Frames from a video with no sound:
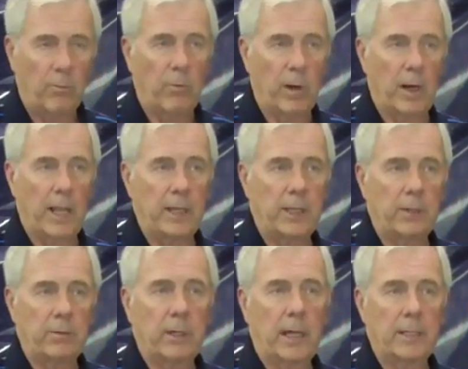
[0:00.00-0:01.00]
what did I
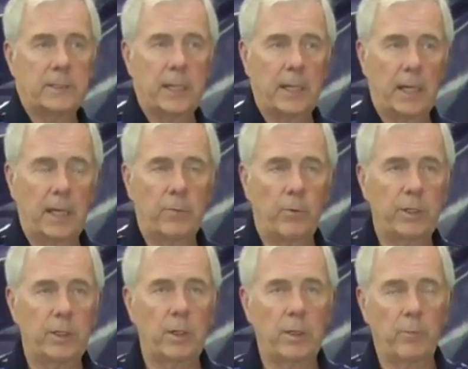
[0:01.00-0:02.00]
do? I said, hon, when
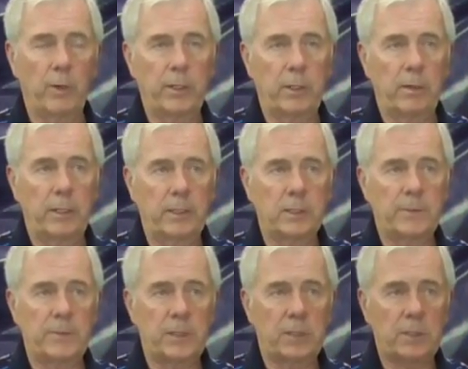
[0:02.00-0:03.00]
you're in this
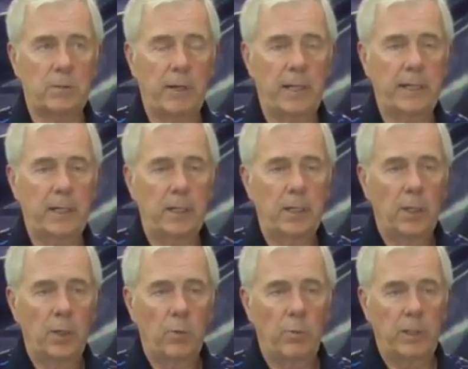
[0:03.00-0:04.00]
position right here,
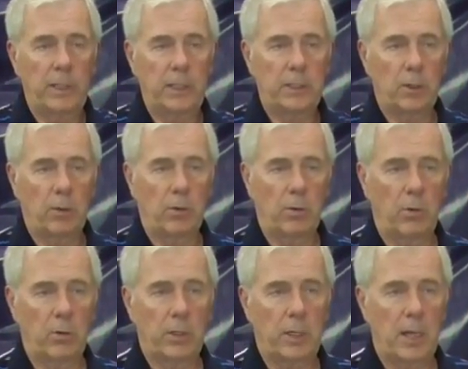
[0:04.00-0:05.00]
we need to
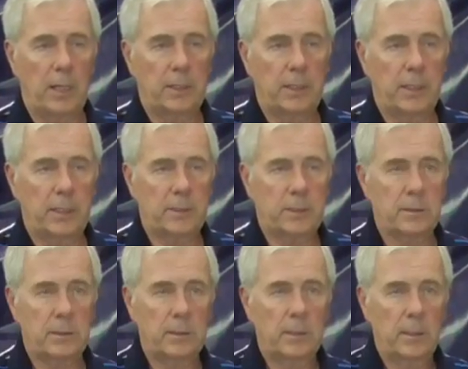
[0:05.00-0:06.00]
hold on to this
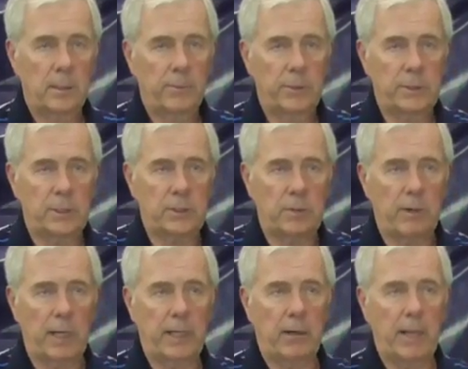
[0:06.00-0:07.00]
position
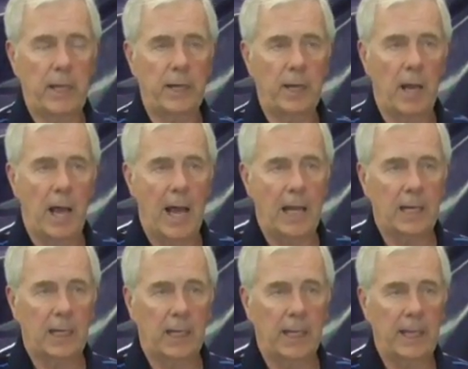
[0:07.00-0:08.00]
right here and
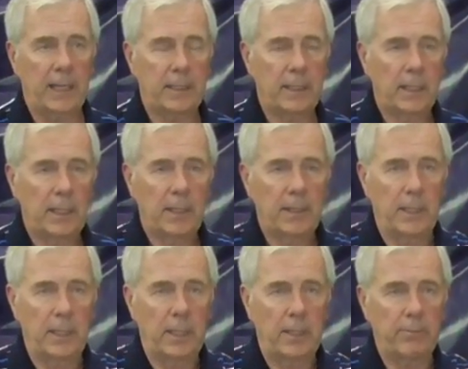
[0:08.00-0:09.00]
not let
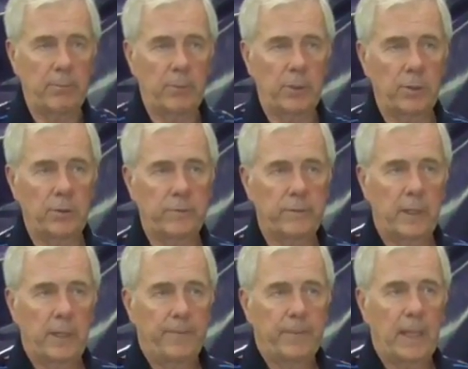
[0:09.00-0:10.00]
the hip move
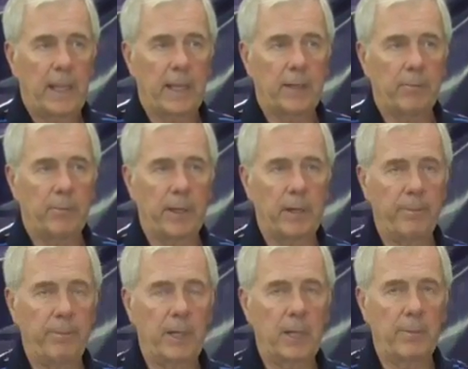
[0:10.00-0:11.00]
and
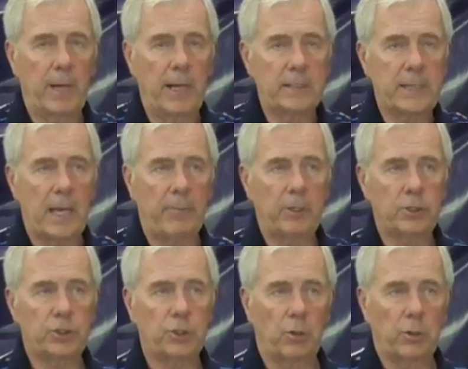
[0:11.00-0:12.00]
minimize how much
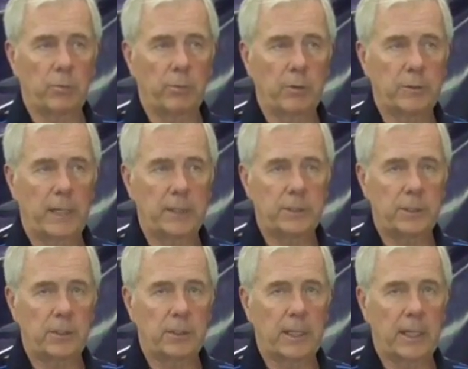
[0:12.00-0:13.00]
shoulder rotation
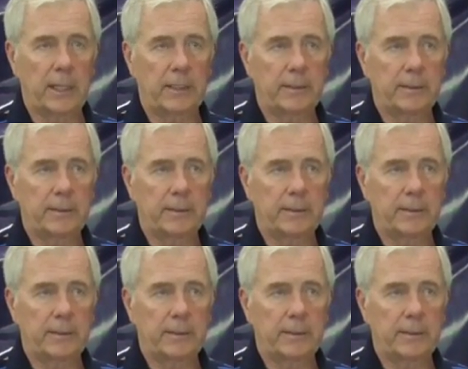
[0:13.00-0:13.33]
you're getting.